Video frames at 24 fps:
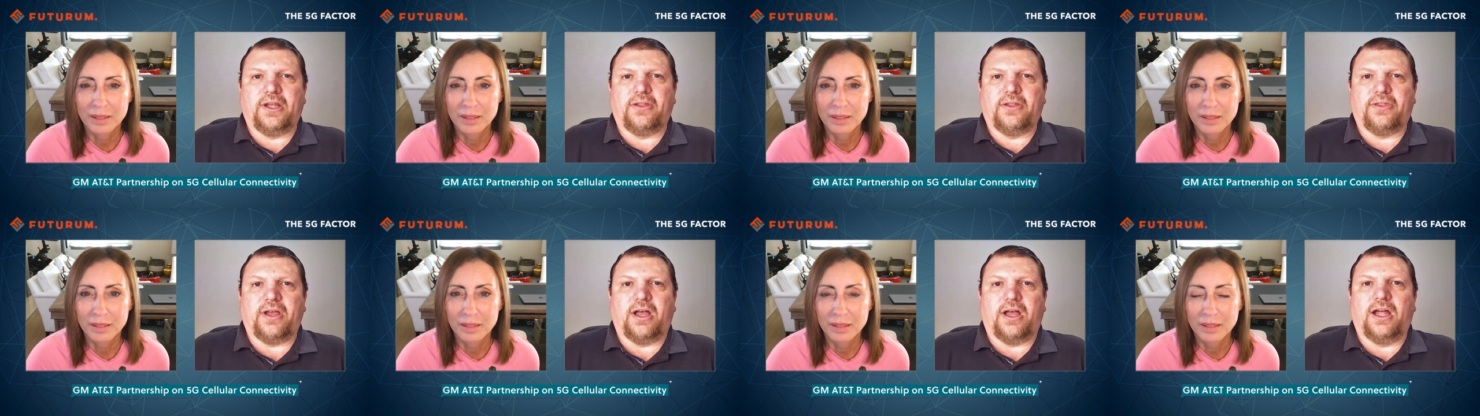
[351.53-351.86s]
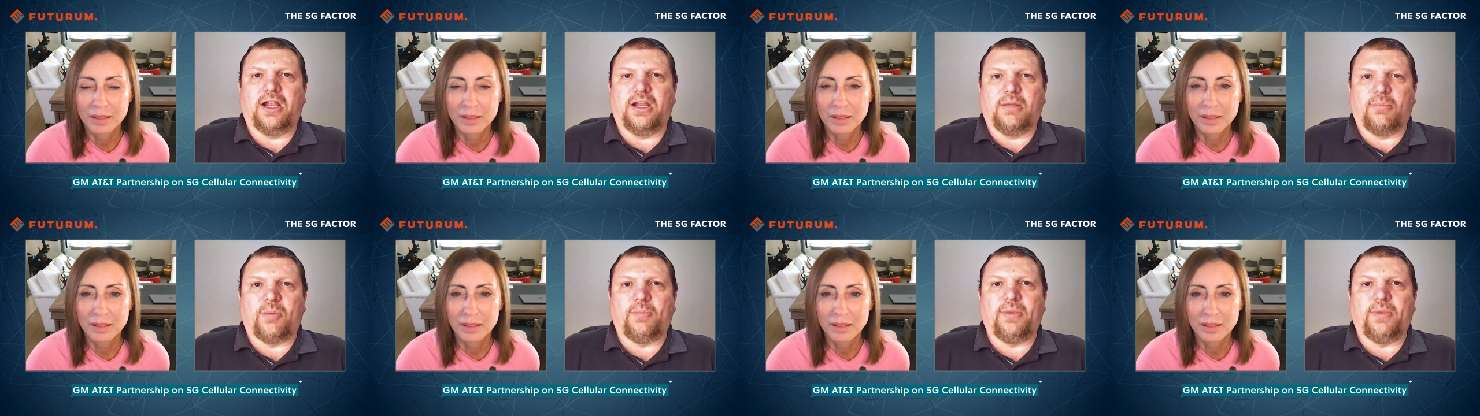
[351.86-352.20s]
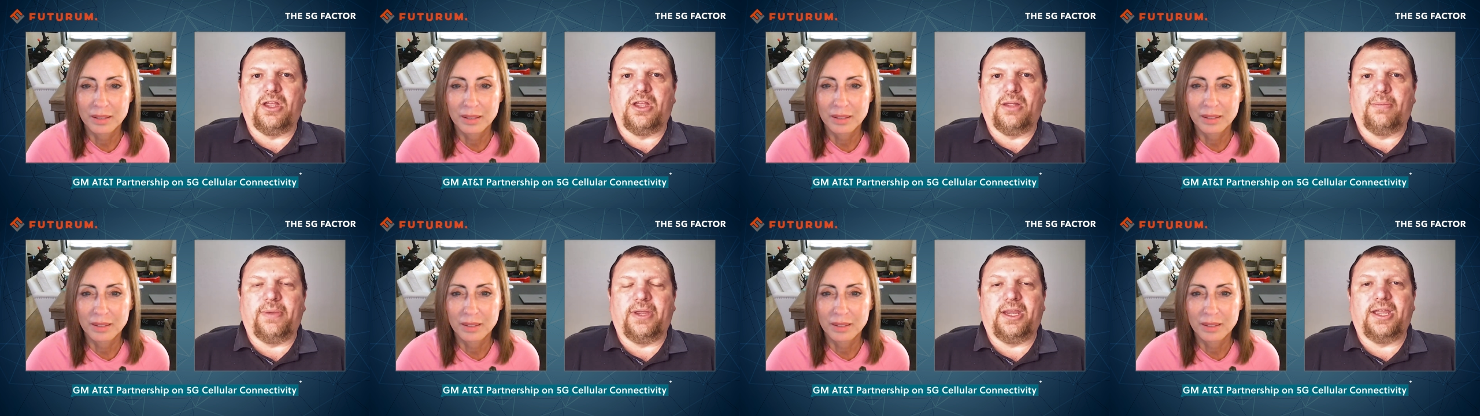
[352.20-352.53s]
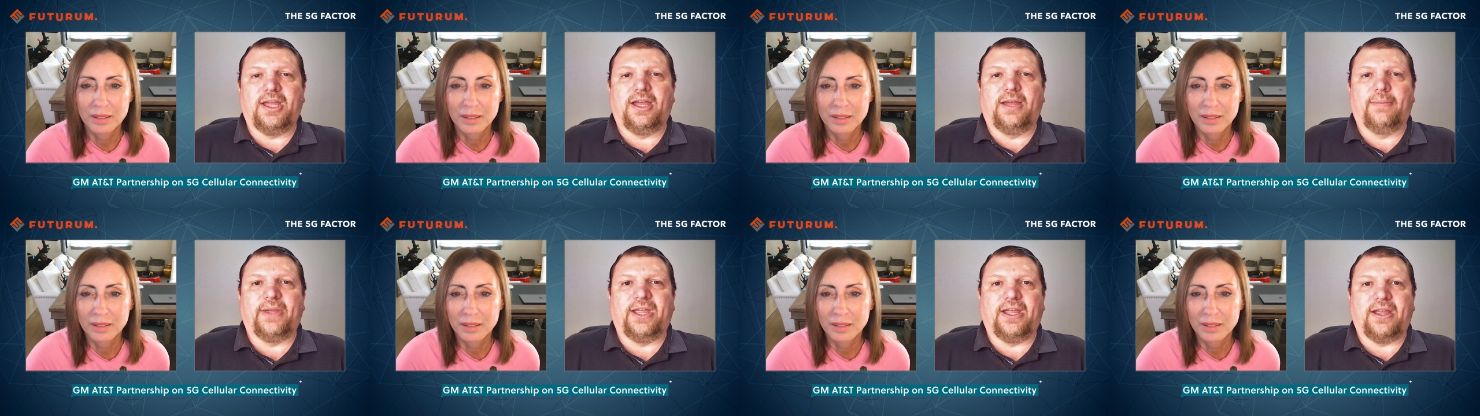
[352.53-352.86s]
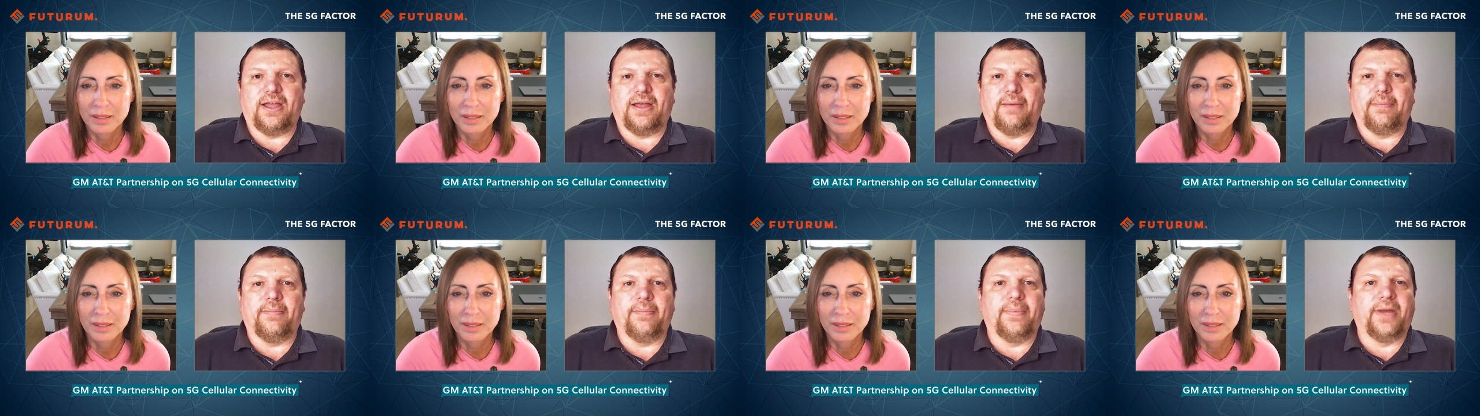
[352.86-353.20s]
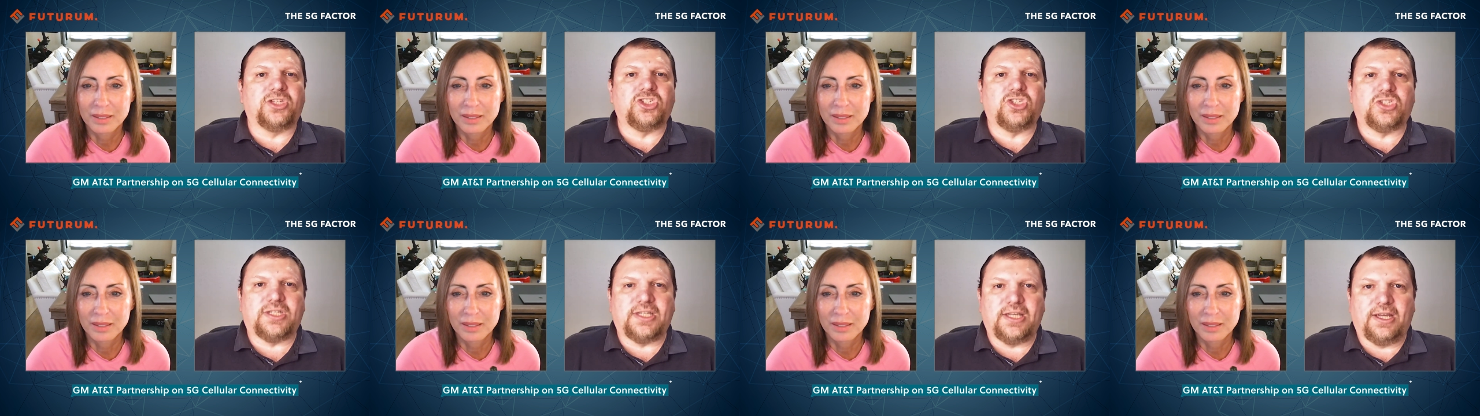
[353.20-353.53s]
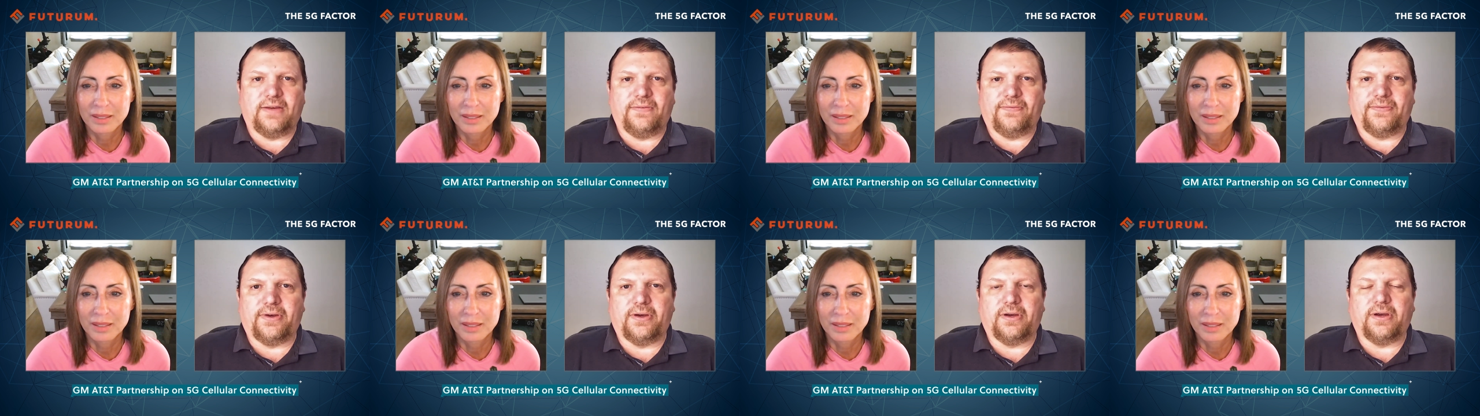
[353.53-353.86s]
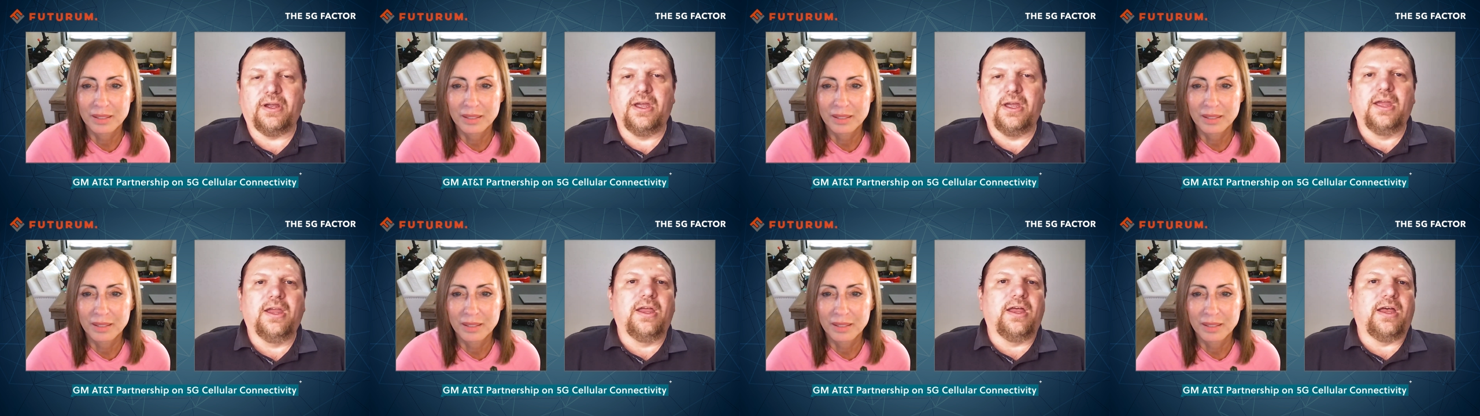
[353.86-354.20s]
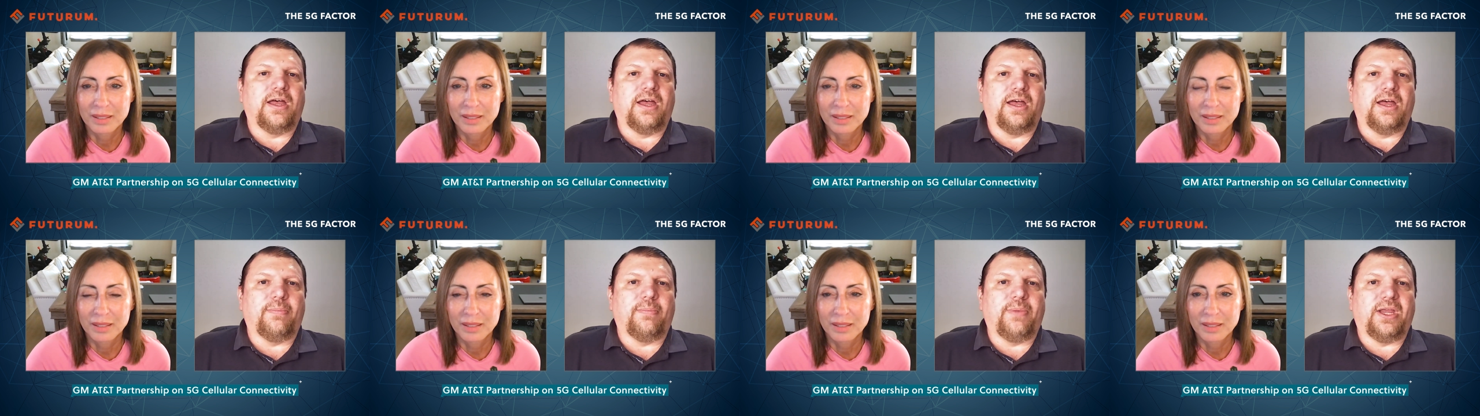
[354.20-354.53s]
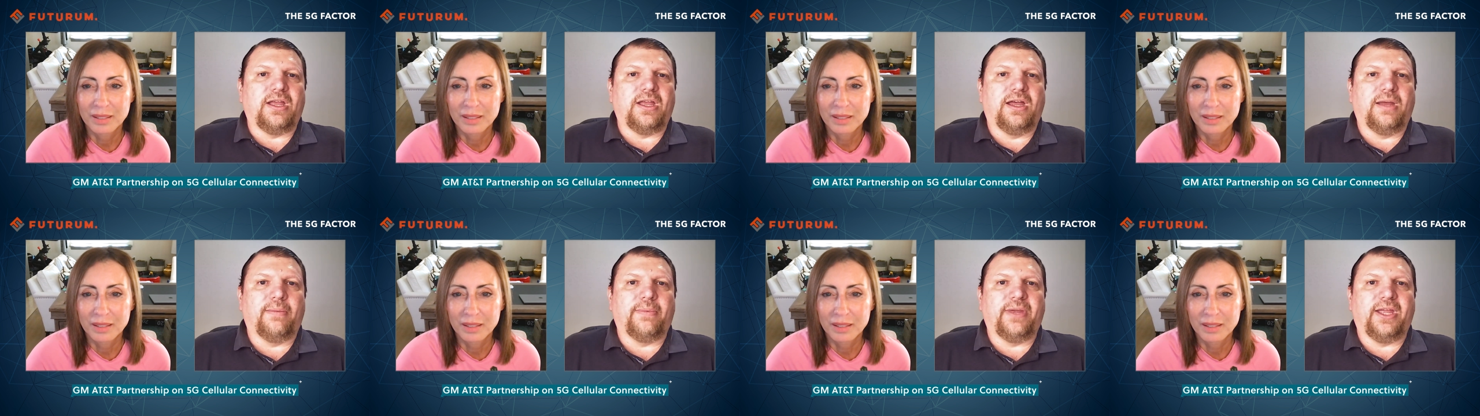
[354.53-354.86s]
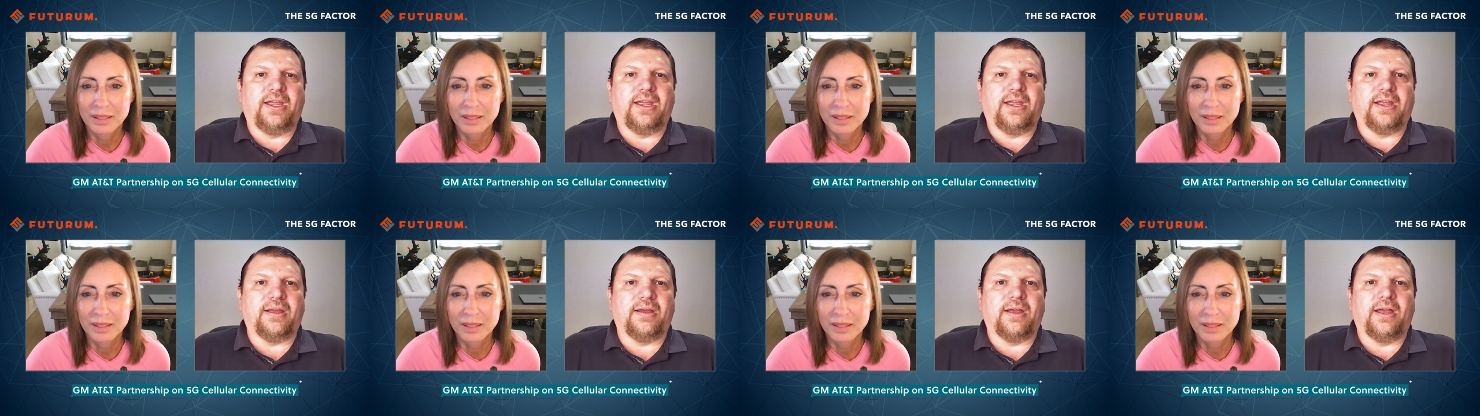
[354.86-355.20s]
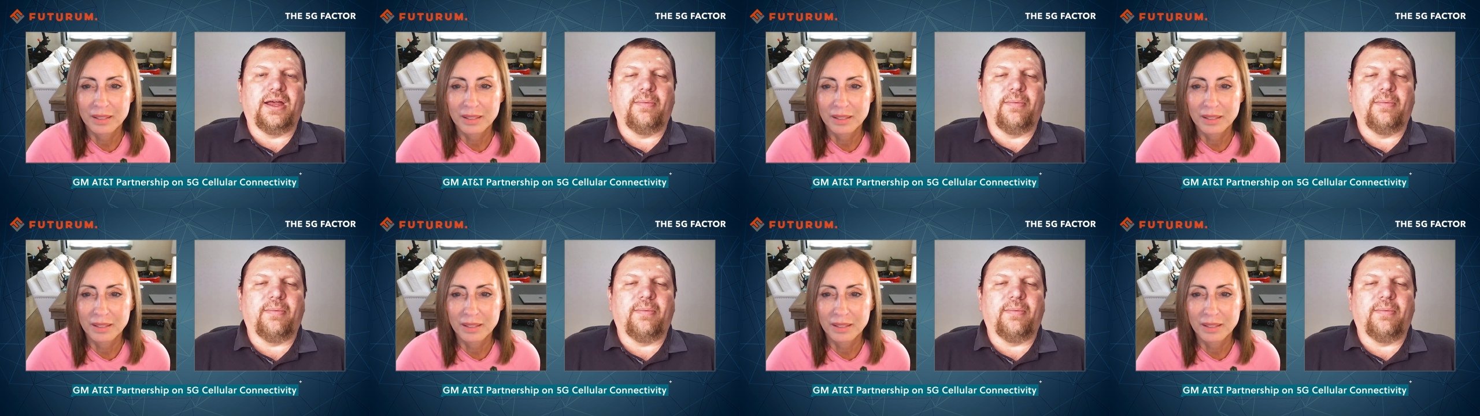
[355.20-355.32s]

Speaker 1: you know, the automobile becoming much safer, becoming